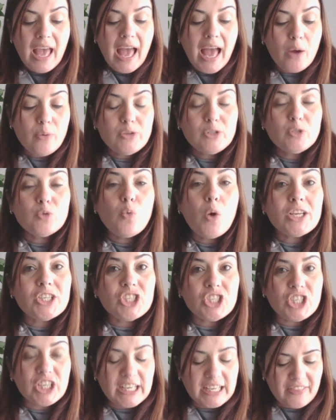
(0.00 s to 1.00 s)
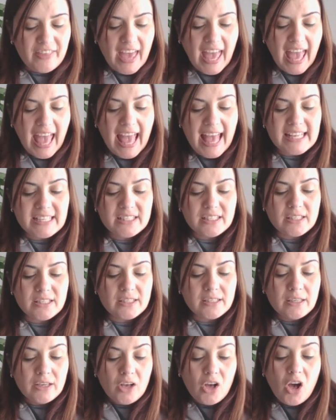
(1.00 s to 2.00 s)
I was watching the
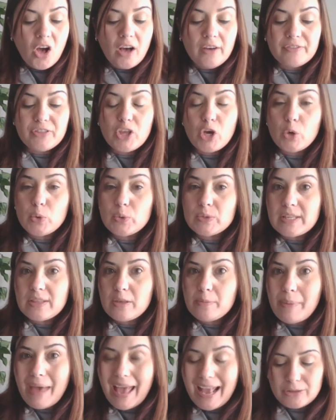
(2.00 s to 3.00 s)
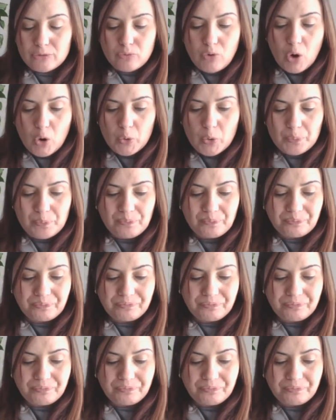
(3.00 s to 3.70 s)
hands of those in the back row.